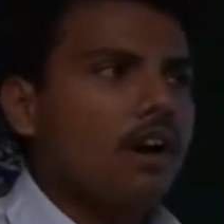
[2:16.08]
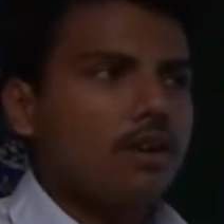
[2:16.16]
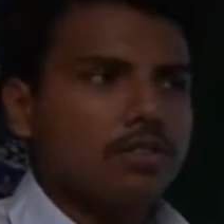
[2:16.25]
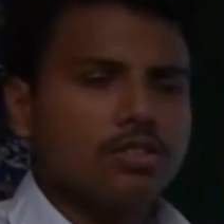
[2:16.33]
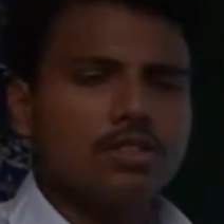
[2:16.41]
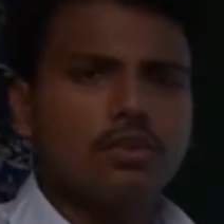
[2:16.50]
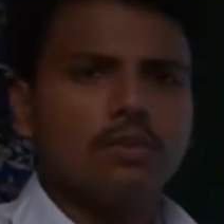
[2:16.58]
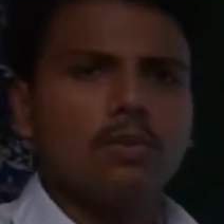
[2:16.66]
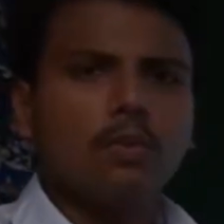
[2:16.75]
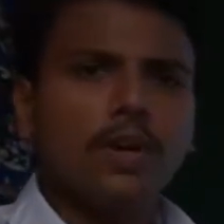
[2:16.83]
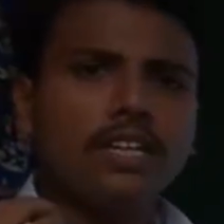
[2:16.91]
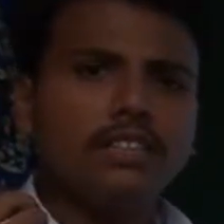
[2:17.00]
So,
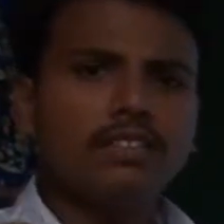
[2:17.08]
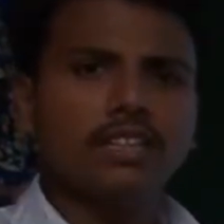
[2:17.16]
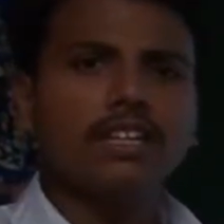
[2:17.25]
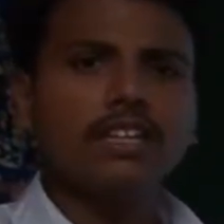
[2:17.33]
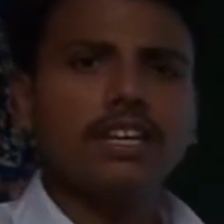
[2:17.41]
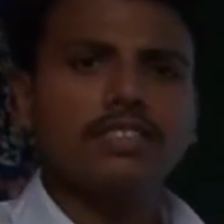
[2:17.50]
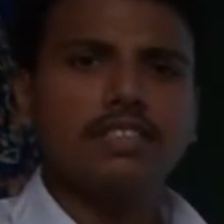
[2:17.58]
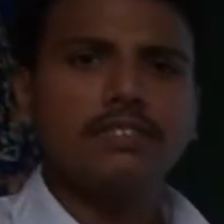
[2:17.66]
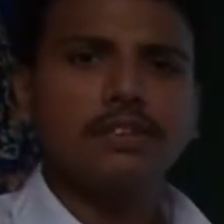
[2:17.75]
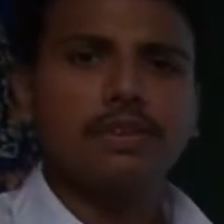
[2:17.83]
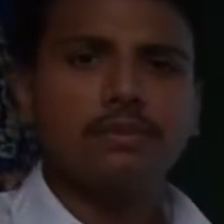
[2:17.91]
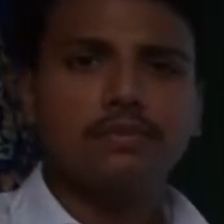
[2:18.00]
when to recognize
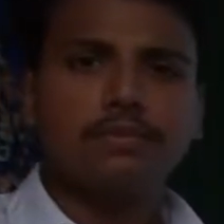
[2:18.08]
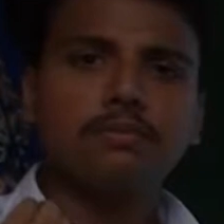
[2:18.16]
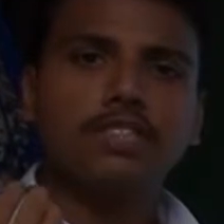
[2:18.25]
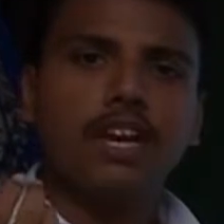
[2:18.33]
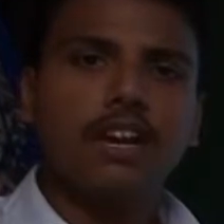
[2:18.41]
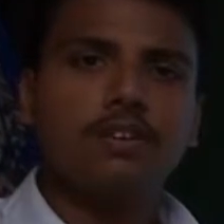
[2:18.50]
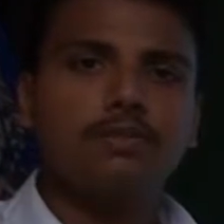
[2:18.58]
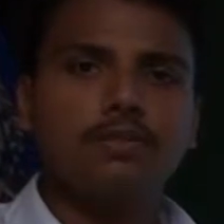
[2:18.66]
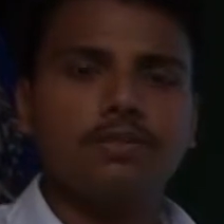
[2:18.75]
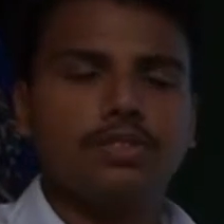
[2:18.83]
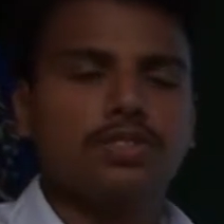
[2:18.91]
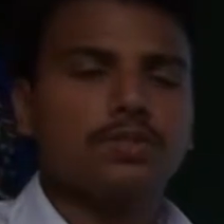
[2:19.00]
revenue from sale of
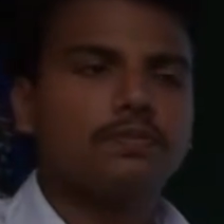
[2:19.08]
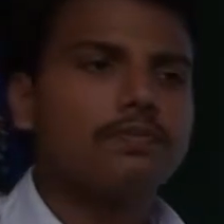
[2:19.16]
goods?